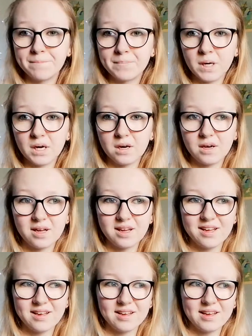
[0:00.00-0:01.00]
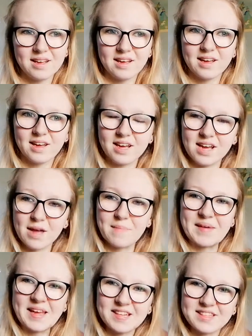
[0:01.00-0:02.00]
but it
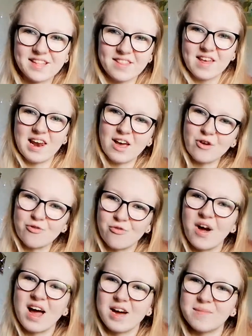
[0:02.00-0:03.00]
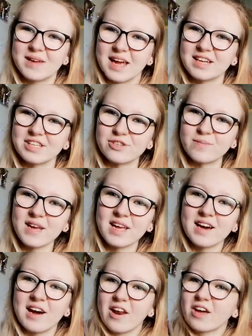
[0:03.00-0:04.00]
means that they're like right up against
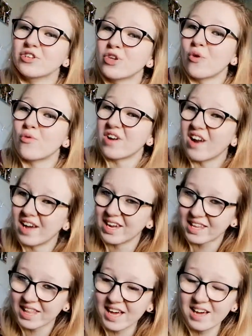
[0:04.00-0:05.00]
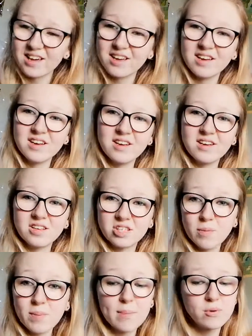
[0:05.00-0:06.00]
me, and I don't like that.
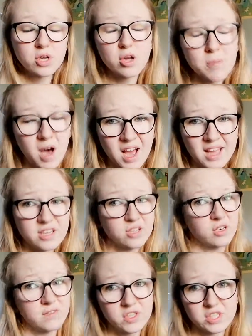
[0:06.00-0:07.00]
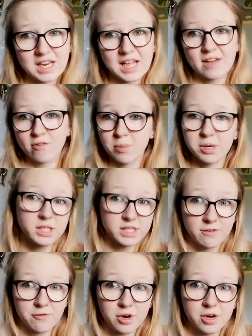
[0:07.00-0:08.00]
Some people don't mind, obviously, everybody's
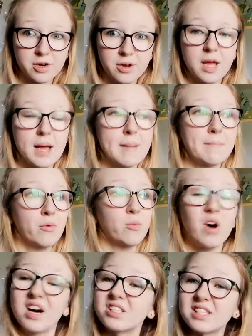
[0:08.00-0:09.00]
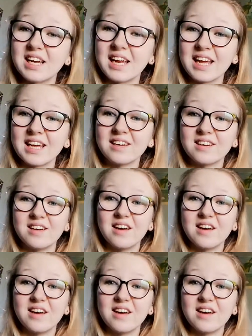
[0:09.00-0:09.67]
different, but personally,